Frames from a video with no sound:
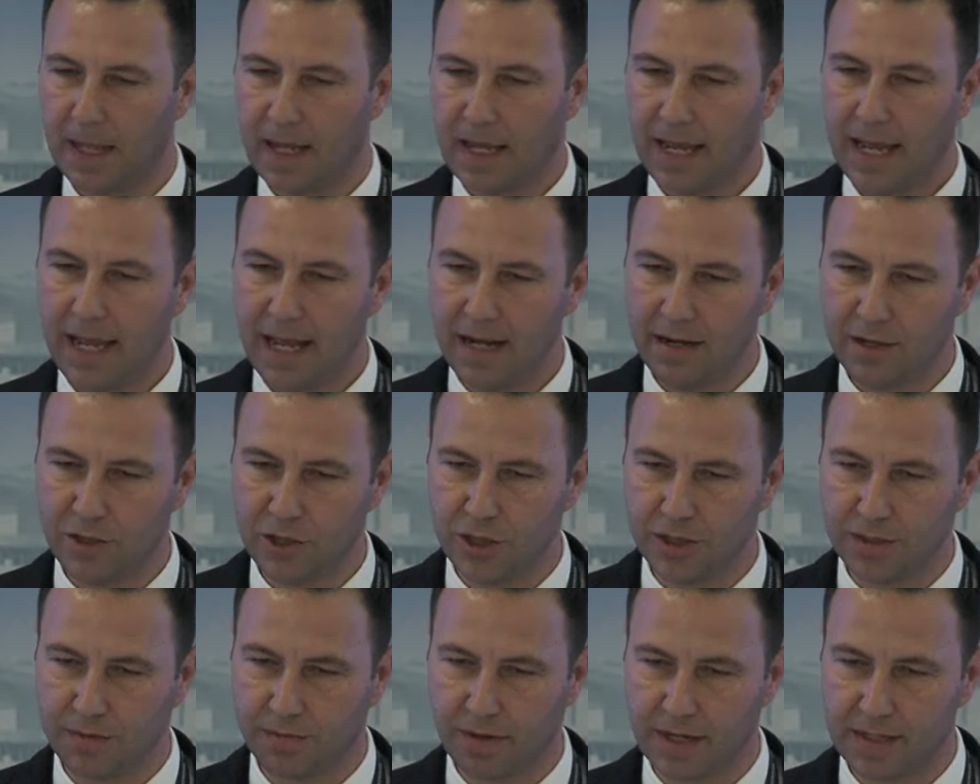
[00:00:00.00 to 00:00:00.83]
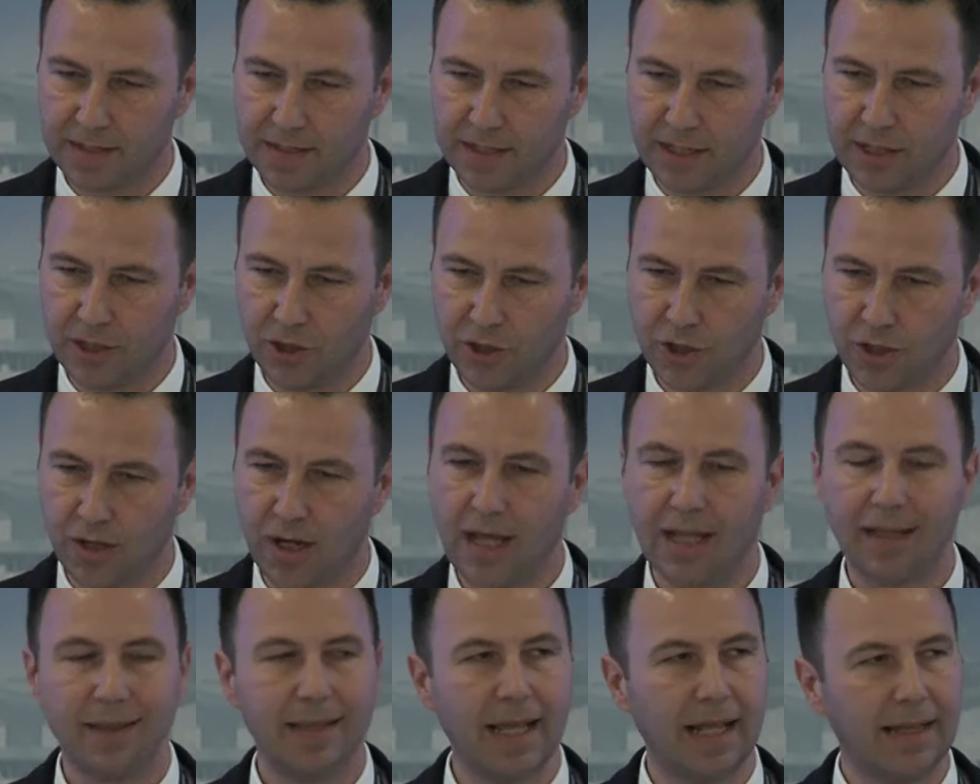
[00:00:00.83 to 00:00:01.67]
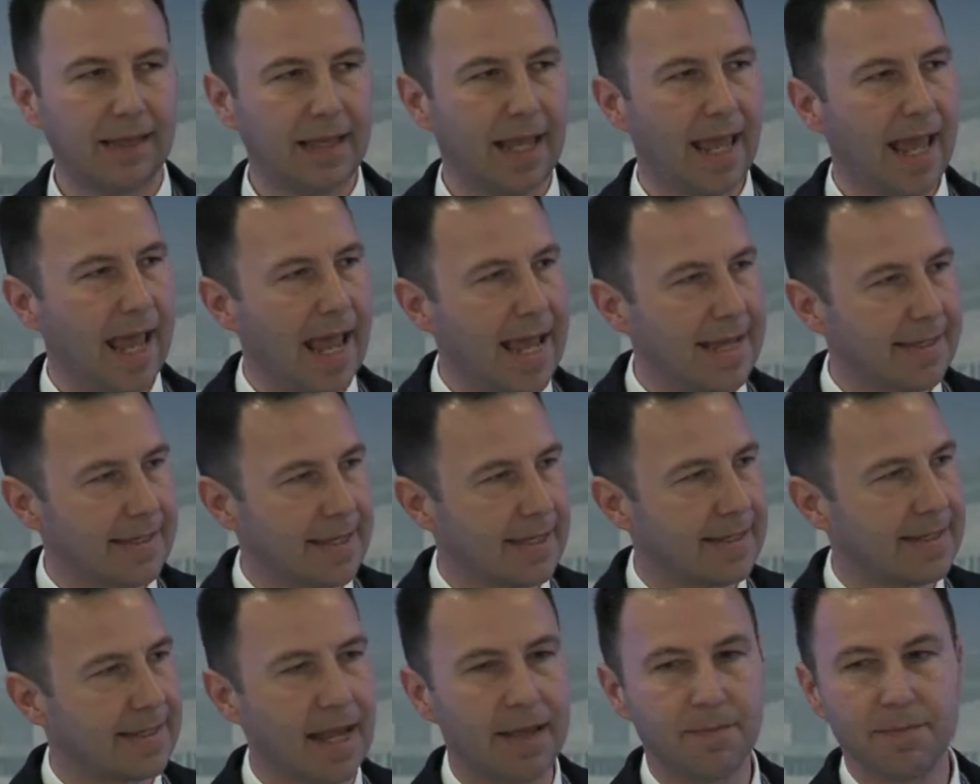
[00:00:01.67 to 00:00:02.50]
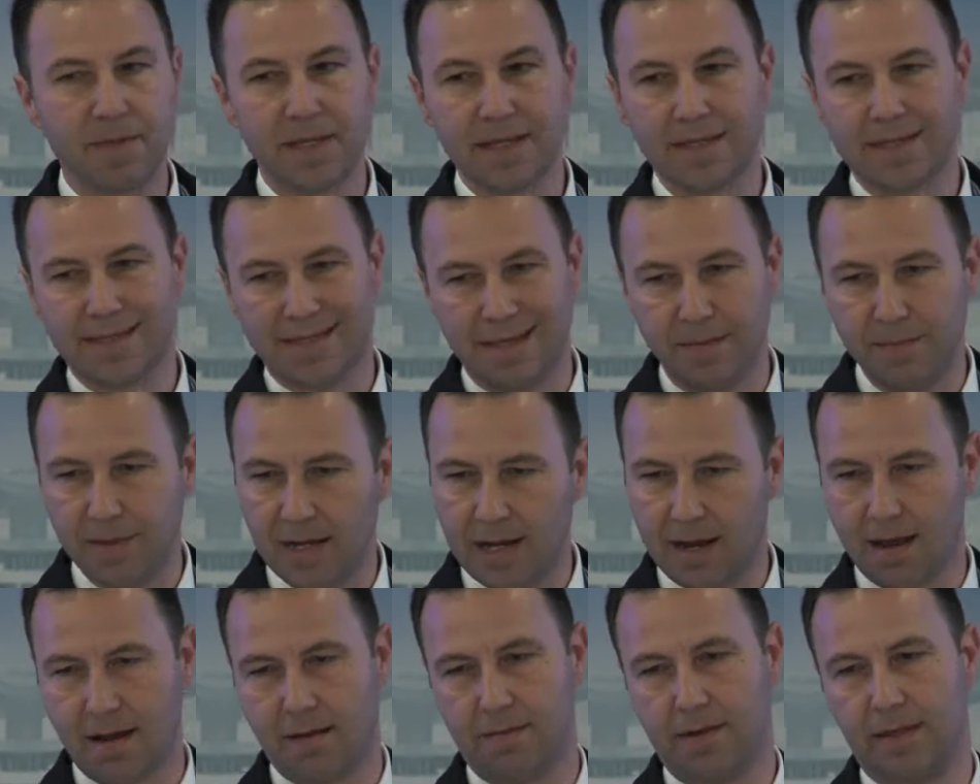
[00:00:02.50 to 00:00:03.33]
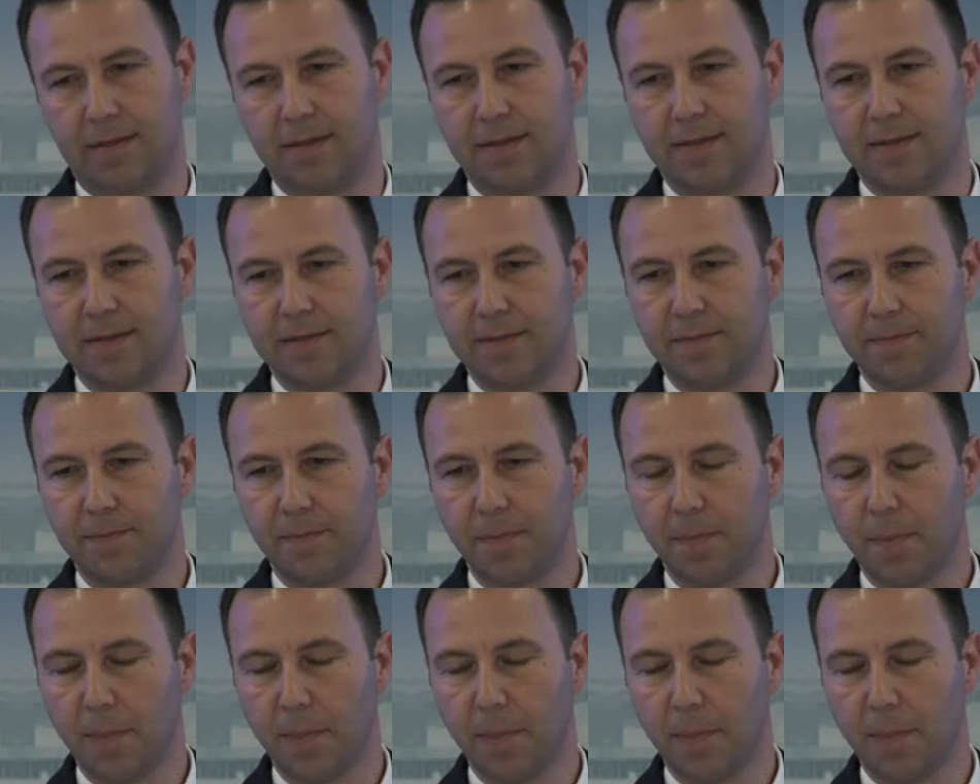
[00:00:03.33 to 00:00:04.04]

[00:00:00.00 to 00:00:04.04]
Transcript: energy transition that has some similarities.